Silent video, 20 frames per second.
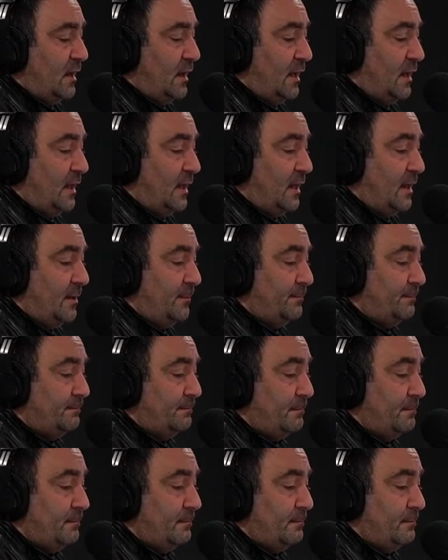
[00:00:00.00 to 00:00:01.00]

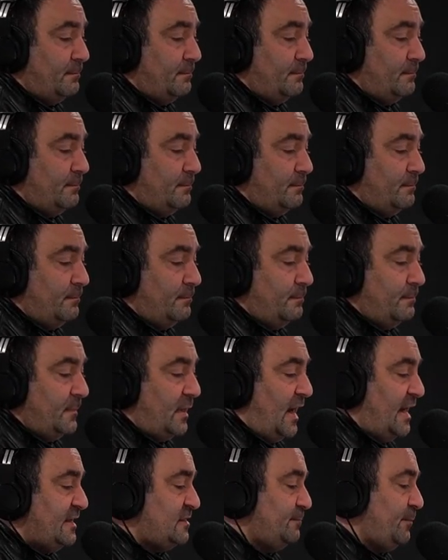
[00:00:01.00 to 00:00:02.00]
Um,
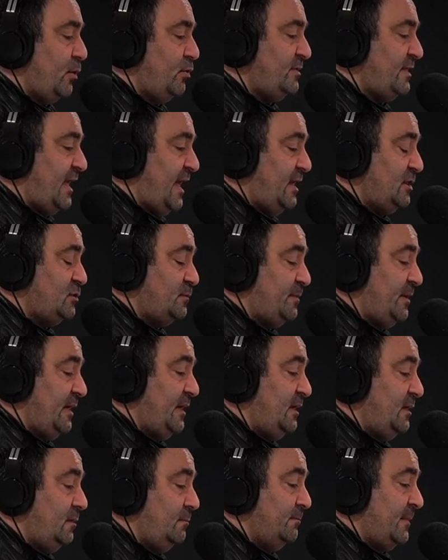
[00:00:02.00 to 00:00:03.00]
I spoke to
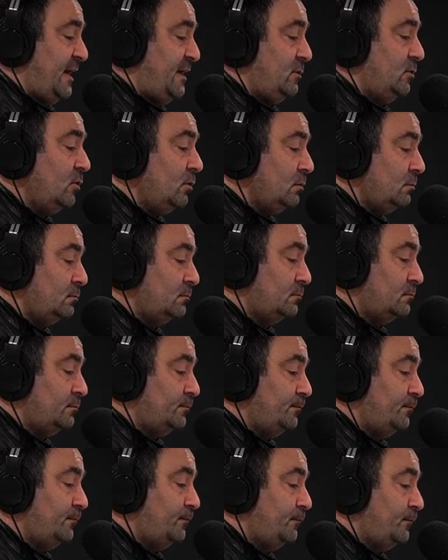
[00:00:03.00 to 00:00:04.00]
HP, Michael,
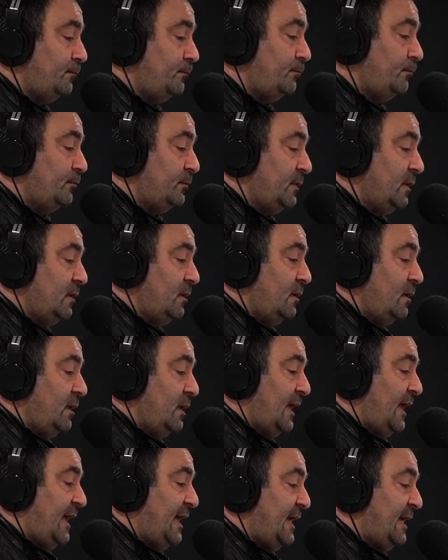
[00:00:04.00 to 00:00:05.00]

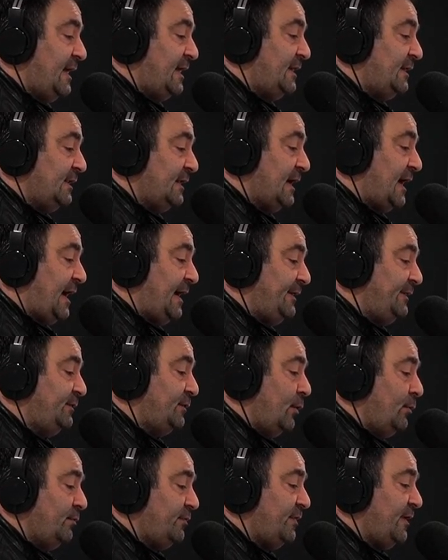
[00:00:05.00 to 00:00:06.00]
and I
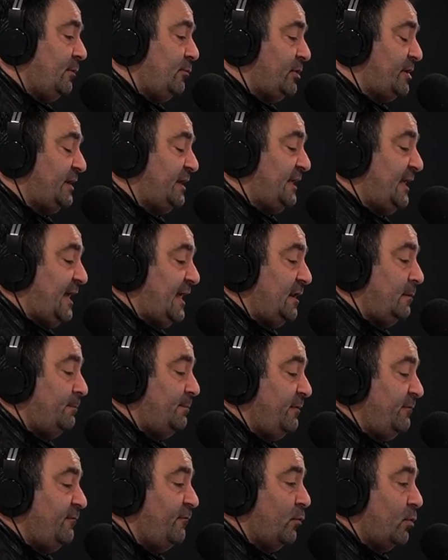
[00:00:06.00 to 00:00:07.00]
don't think we're going to get
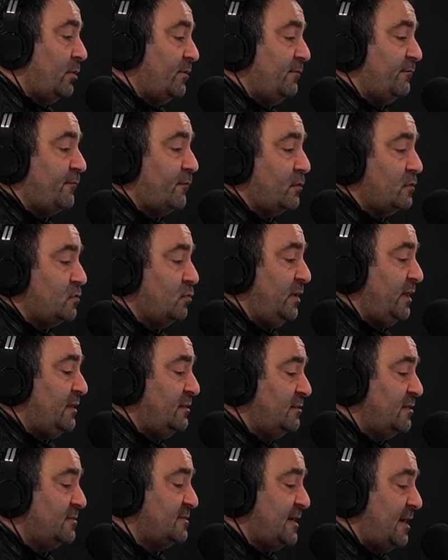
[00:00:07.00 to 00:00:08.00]
it before the first
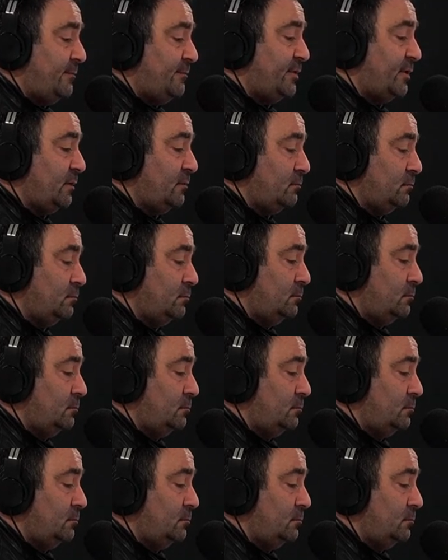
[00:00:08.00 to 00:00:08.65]
week in December.